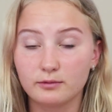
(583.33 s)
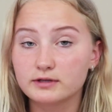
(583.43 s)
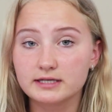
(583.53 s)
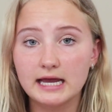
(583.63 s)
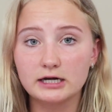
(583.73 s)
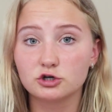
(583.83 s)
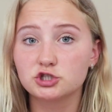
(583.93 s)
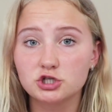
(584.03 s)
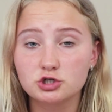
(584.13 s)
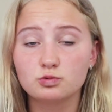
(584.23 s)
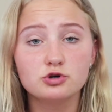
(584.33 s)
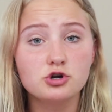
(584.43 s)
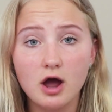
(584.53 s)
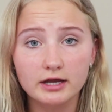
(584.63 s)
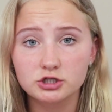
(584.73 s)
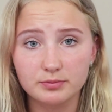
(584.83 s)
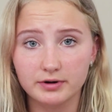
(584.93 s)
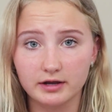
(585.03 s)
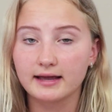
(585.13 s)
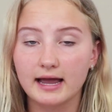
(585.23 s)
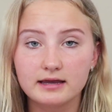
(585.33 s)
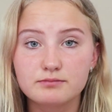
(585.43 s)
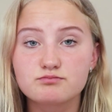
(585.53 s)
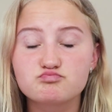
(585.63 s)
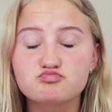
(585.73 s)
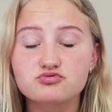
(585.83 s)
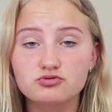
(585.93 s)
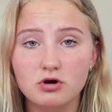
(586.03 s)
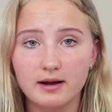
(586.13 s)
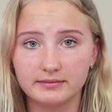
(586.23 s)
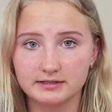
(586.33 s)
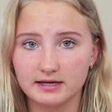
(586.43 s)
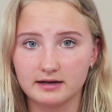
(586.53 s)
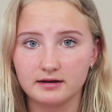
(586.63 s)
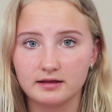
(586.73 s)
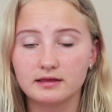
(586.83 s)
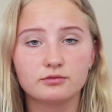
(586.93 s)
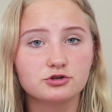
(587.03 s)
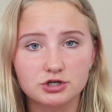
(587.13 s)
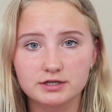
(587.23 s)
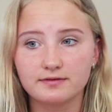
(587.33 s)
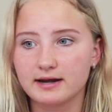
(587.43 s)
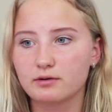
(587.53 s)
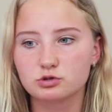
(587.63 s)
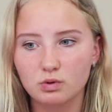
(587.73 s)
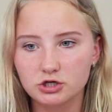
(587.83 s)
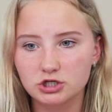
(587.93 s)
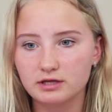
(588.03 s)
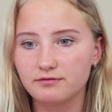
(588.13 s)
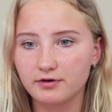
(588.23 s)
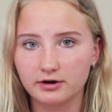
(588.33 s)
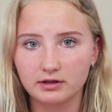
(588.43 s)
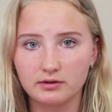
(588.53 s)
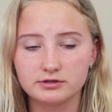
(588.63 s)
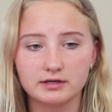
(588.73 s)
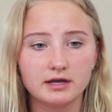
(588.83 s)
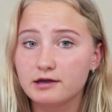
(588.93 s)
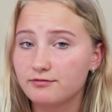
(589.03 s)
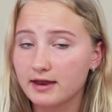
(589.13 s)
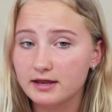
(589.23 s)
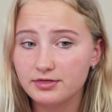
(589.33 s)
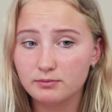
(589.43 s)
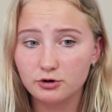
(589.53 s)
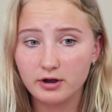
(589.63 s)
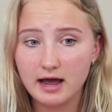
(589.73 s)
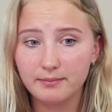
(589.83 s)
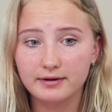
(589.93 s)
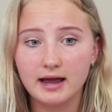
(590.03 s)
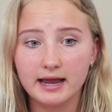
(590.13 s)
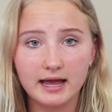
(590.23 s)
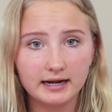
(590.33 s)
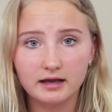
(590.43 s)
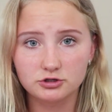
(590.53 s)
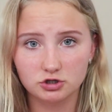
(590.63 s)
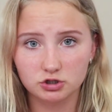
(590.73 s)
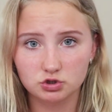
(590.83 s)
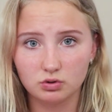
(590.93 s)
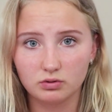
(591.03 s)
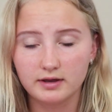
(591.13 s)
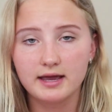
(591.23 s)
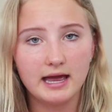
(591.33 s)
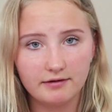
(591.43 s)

But once again, her children were not in jeopardy. Like, I can promise that. They were just fine. I was watching them very closely. If anything were to happen, I had it under control.